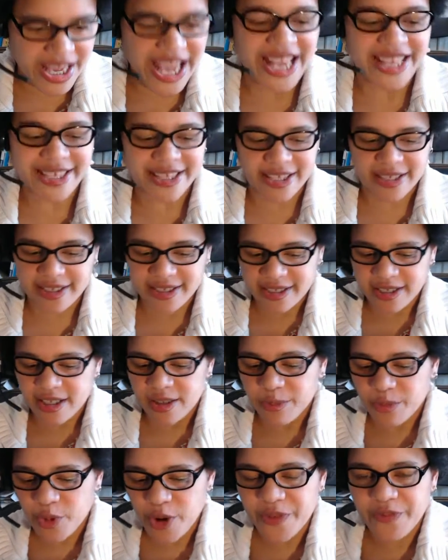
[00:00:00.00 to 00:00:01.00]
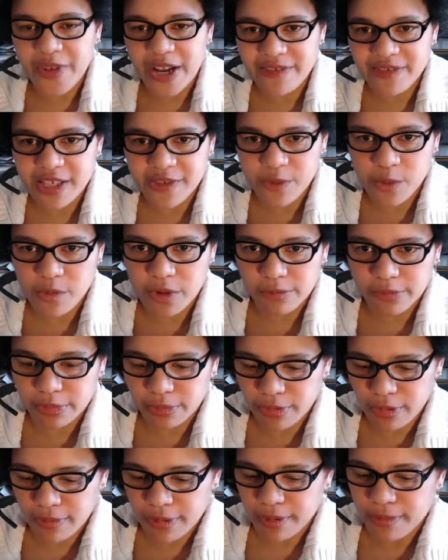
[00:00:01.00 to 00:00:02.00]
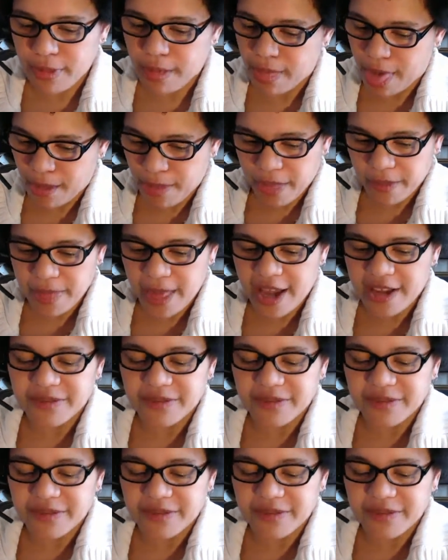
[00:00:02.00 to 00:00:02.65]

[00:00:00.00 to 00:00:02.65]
Yes, 0.571, blah, blah, blah, blah, blah,